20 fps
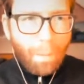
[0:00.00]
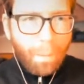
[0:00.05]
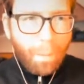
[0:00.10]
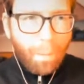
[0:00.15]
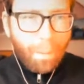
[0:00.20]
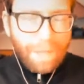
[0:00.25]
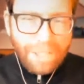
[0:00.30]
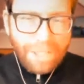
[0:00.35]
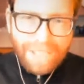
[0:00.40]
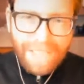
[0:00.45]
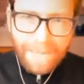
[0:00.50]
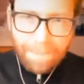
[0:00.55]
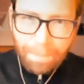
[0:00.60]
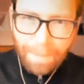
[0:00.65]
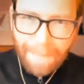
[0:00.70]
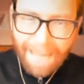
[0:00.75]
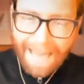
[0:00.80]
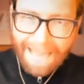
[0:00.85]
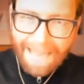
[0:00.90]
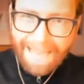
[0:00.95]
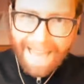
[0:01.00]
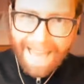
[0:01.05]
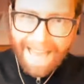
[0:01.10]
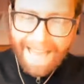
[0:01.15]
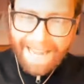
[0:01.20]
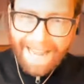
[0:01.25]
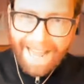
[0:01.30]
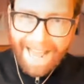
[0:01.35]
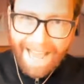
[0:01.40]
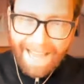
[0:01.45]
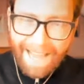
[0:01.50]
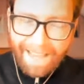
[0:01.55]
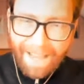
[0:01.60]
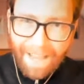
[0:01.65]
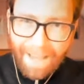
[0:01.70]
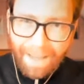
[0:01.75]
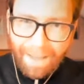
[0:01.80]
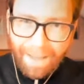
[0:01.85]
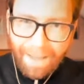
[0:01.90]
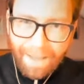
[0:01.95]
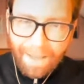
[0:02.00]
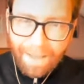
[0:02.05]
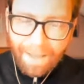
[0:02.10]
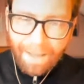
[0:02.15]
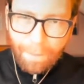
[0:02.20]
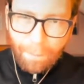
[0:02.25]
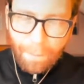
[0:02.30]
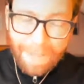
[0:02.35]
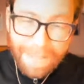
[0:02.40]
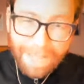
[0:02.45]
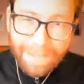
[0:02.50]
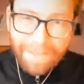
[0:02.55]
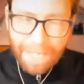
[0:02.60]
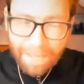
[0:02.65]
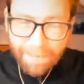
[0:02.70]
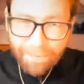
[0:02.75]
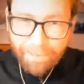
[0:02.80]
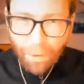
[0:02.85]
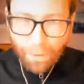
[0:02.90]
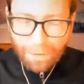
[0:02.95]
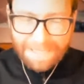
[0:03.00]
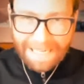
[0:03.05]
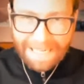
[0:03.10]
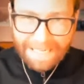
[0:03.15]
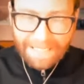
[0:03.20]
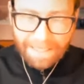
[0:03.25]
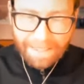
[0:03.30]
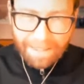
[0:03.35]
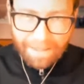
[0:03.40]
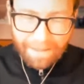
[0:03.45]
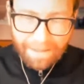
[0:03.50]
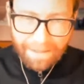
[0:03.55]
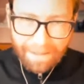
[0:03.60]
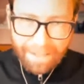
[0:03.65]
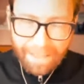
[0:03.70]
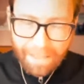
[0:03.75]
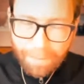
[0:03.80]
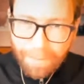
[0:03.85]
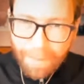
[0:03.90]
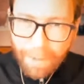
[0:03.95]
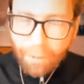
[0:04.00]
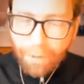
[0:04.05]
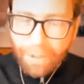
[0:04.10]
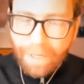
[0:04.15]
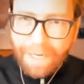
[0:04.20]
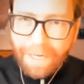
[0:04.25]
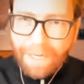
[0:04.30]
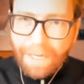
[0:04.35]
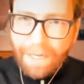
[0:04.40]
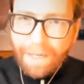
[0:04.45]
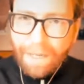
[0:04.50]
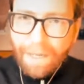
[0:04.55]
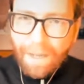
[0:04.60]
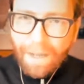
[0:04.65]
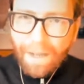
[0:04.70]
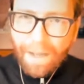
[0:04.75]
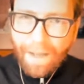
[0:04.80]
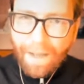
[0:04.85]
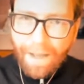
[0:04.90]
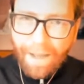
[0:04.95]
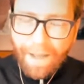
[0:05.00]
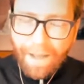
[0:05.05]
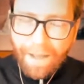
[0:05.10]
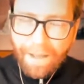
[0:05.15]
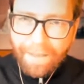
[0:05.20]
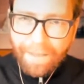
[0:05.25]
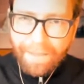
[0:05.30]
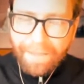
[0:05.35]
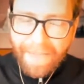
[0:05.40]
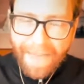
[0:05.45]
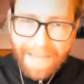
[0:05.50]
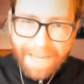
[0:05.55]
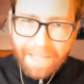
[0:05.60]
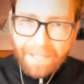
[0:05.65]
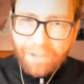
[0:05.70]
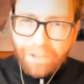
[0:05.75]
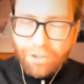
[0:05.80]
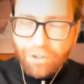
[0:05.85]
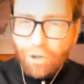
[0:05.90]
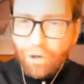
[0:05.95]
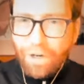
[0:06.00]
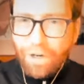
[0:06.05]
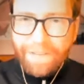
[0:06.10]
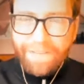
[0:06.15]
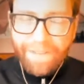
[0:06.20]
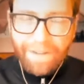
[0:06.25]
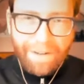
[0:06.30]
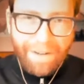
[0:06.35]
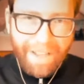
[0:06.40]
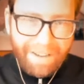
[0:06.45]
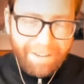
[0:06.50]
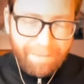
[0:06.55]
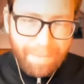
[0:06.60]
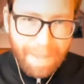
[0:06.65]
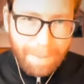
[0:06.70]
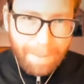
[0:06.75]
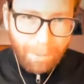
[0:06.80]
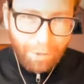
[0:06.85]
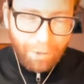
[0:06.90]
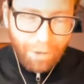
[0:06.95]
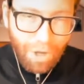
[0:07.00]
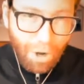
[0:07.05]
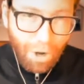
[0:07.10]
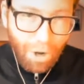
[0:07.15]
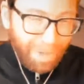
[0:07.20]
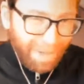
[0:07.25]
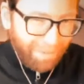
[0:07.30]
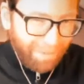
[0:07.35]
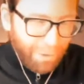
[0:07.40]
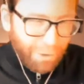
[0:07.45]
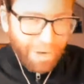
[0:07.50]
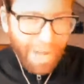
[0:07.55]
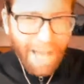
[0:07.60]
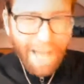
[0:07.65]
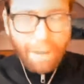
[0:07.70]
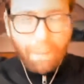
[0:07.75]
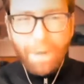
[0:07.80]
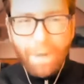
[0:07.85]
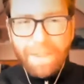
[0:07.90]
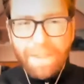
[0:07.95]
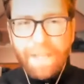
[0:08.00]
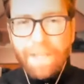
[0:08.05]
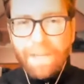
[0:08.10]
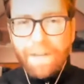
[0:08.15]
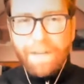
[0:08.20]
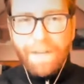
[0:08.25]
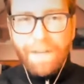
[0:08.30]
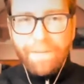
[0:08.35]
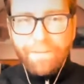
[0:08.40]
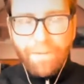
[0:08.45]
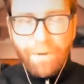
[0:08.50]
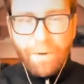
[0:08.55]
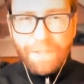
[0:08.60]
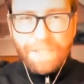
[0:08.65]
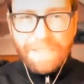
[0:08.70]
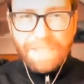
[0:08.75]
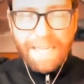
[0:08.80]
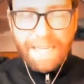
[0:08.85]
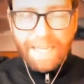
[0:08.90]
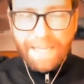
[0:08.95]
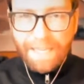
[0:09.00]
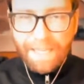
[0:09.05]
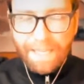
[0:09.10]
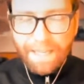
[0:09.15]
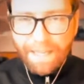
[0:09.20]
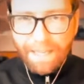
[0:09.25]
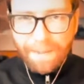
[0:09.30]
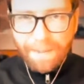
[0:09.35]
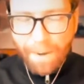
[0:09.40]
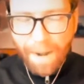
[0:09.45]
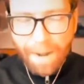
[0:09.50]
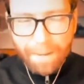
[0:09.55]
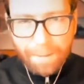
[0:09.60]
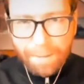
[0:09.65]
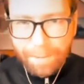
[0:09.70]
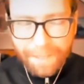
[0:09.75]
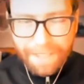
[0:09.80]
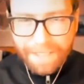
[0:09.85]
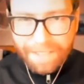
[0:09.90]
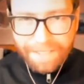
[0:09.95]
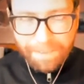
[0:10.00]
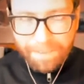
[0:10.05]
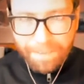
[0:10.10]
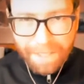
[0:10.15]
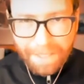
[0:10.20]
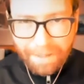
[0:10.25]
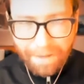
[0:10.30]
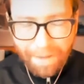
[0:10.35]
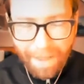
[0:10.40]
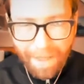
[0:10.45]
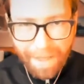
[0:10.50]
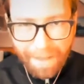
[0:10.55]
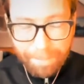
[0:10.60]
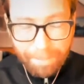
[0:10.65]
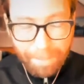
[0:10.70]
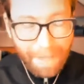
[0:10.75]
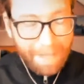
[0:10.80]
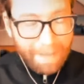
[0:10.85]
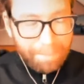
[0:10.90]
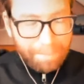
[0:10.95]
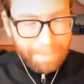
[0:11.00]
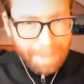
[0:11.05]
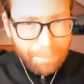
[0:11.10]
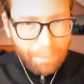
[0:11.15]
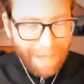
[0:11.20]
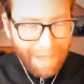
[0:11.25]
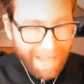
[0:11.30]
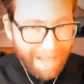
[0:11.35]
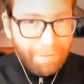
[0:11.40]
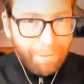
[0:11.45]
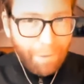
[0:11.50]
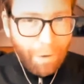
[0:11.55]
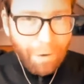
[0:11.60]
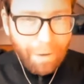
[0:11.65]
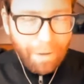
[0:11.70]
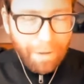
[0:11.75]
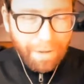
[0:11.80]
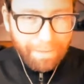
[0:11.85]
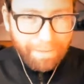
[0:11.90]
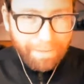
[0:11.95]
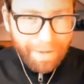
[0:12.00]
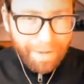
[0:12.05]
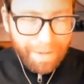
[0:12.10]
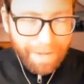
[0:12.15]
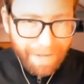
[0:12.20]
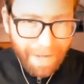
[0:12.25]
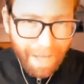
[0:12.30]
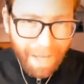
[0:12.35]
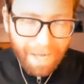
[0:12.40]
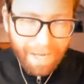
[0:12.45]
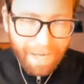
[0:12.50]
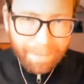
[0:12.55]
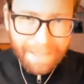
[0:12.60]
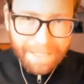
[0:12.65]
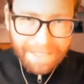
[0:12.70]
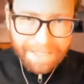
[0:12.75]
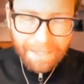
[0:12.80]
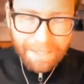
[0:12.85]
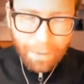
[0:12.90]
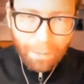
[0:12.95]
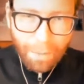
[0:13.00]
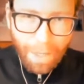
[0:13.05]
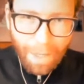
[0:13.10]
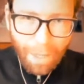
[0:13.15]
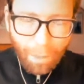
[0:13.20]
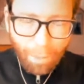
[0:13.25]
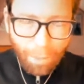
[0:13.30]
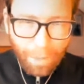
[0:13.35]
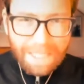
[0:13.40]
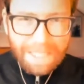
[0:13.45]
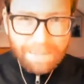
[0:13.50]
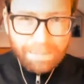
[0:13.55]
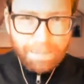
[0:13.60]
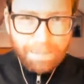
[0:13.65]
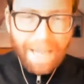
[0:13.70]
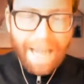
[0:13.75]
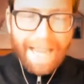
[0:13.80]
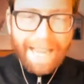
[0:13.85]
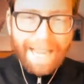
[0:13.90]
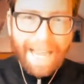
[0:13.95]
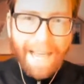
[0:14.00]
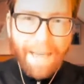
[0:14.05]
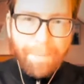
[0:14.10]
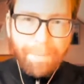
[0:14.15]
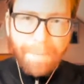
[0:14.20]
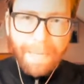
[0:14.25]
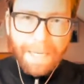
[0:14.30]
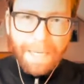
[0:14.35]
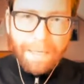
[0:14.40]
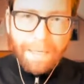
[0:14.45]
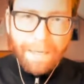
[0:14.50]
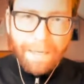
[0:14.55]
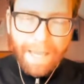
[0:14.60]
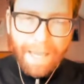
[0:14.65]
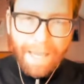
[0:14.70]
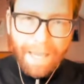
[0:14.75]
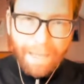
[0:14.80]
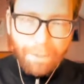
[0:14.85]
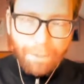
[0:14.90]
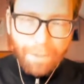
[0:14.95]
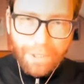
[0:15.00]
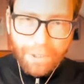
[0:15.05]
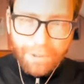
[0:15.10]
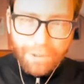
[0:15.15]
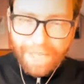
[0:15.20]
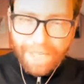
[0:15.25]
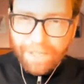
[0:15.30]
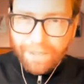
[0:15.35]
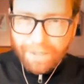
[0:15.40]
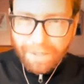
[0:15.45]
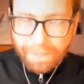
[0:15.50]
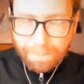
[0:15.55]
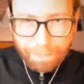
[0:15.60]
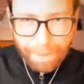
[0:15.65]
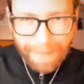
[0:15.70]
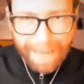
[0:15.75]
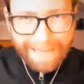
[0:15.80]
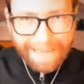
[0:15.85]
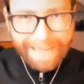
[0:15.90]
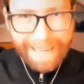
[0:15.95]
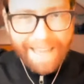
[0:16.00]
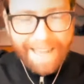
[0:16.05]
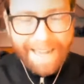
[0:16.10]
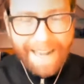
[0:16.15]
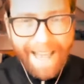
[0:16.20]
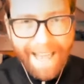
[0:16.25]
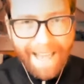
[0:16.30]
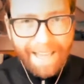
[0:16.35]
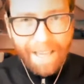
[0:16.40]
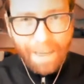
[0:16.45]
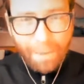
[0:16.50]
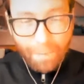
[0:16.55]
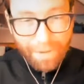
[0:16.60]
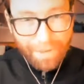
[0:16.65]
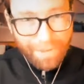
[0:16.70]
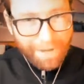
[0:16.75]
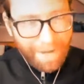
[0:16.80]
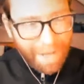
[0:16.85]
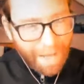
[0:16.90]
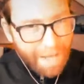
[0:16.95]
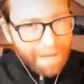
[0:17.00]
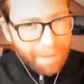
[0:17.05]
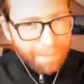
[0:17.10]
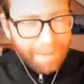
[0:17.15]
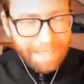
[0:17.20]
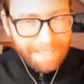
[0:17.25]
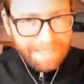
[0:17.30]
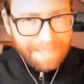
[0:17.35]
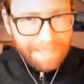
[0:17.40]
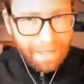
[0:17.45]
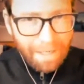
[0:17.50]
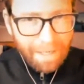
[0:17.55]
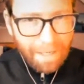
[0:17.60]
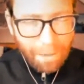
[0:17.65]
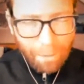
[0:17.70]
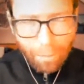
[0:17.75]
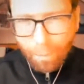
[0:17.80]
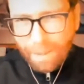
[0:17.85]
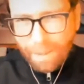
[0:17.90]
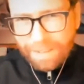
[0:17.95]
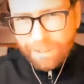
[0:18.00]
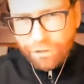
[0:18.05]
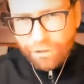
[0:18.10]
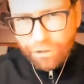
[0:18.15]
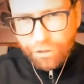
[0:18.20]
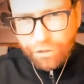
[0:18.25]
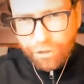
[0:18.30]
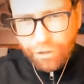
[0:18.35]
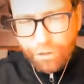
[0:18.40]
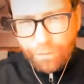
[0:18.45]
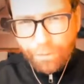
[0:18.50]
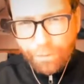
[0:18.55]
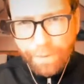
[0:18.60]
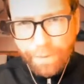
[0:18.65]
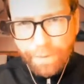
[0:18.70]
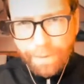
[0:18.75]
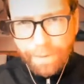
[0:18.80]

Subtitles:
when you say black hat hacking, within the InfoSec community, that is jargon that a lot of people know. But if you're not within InfoSec, it probably doesn't mean a lot. But people have heard of Anonymous. So what does black hat mean? And when you say you did black hat hacking with Anonymous, what did you do?